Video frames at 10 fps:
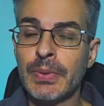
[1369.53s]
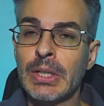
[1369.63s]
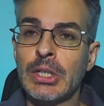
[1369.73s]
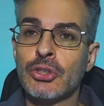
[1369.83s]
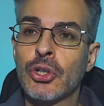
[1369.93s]

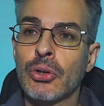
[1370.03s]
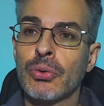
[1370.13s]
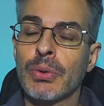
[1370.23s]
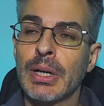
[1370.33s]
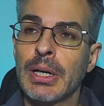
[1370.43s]

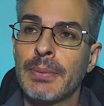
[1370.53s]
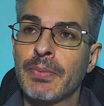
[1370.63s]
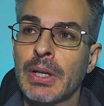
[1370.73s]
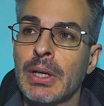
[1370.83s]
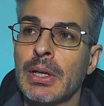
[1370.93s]
So
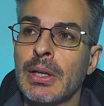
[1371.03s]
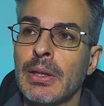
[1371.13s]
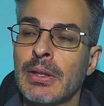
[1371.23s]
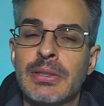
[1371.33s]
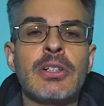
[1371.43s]

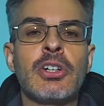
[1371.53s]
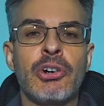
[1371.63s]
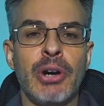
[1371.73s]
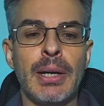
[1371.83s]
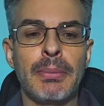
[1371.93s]
this
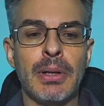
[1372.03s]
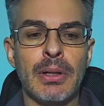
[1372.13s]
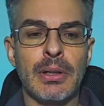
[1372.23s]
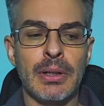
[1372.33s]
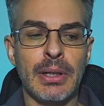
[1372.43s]

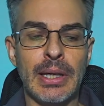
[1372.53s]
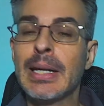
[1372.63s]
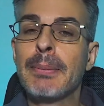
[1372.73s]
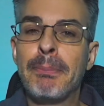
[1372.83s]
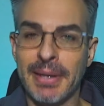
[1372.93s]
incredible
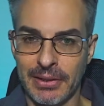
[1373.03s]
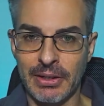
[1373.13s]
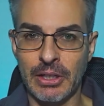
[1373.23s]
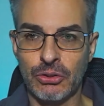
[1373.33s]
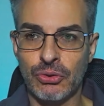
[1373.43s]

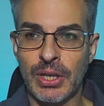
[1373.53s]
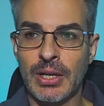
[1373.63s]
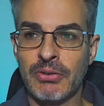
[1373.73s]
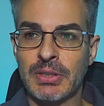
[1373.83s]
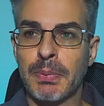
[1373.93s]
inability to
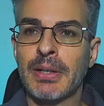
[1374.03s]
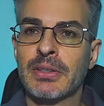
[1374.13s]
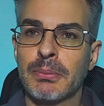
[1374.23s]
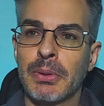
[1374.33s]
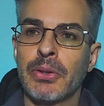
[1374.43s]
take
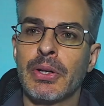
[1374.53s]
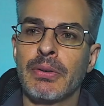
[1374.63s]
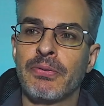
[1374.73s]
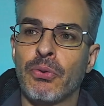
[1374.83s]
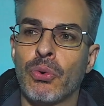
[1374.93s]
responsibility
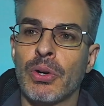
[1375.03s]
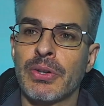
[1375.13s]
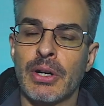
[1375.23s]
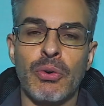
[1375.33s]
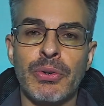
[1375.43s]
for
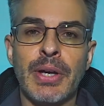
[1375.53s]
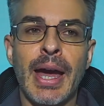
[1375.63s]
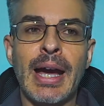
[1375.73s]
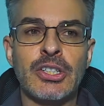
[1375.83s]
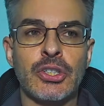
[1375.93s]
their own
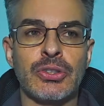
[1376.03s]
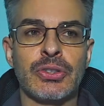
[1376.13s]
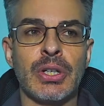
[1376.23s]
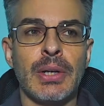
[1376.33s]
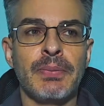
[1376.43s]

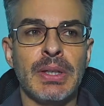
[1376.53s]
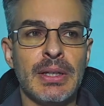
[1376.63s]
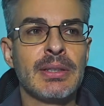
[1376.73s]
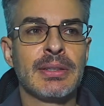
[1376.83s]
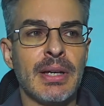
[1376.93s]
actions
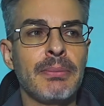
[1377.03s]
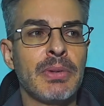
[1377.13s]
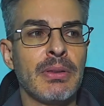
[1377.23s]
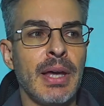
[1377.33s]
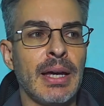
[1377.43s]
is
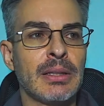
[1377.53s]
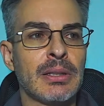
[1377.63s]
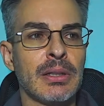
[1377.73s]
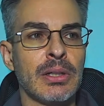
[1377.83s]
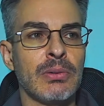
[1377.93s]
something that
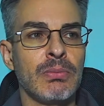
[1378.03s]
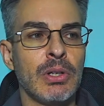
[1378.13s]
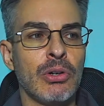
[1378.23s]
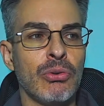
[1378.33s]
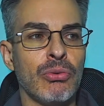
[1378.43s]

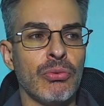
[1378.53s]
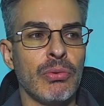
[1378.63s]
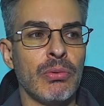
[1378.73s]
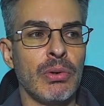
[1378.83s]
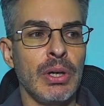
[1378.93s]

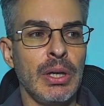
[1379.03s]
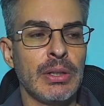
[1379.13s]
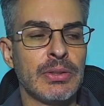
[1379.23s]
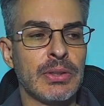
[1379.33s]
is